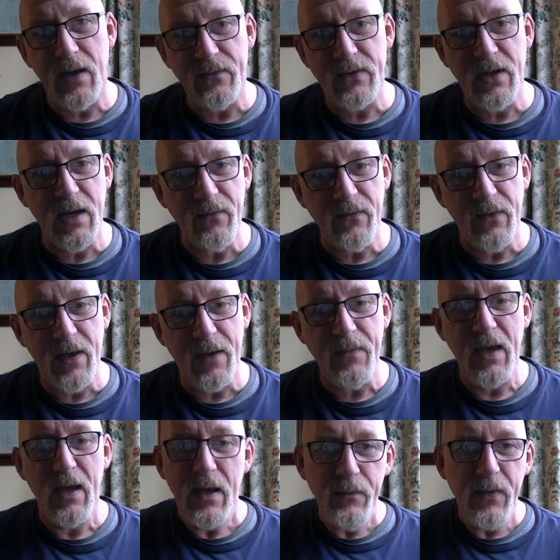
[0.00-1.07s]
time for that,
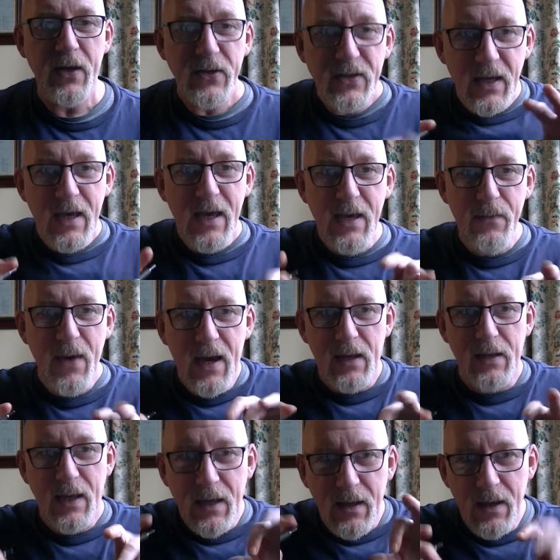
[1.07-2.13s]
because
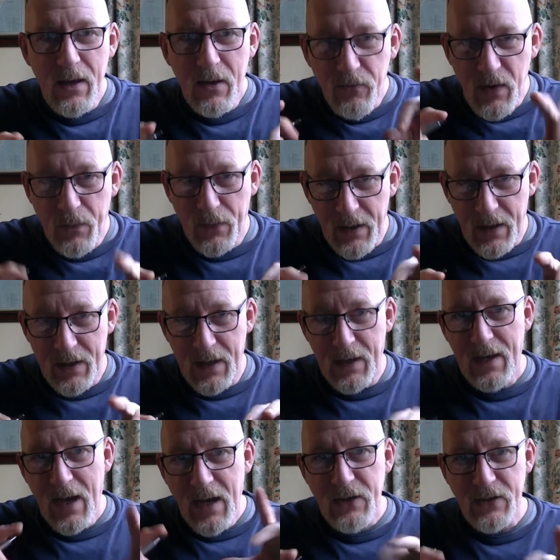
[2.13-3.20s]
replying
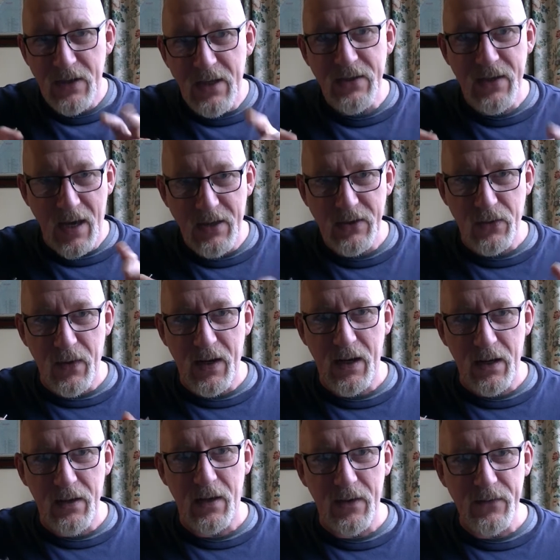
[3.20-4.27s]
actually takes quite a
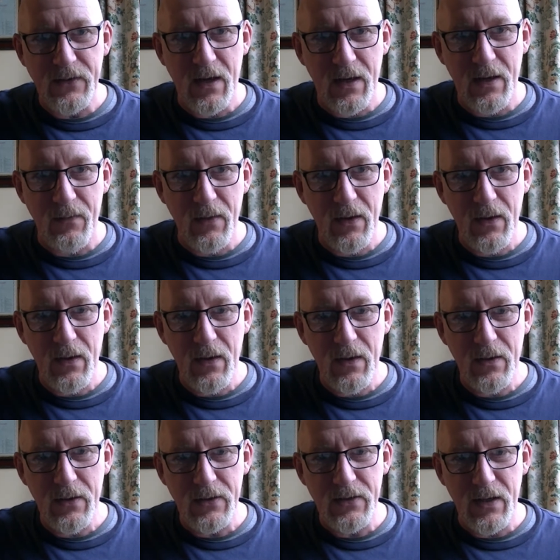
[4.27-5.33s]
lot of time,
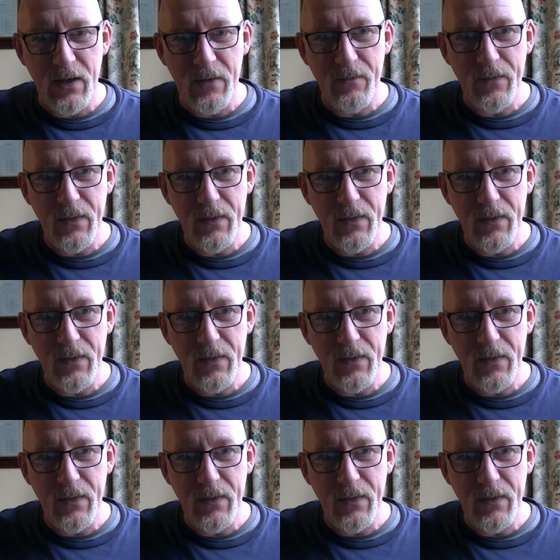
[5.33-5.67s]
doesn't it?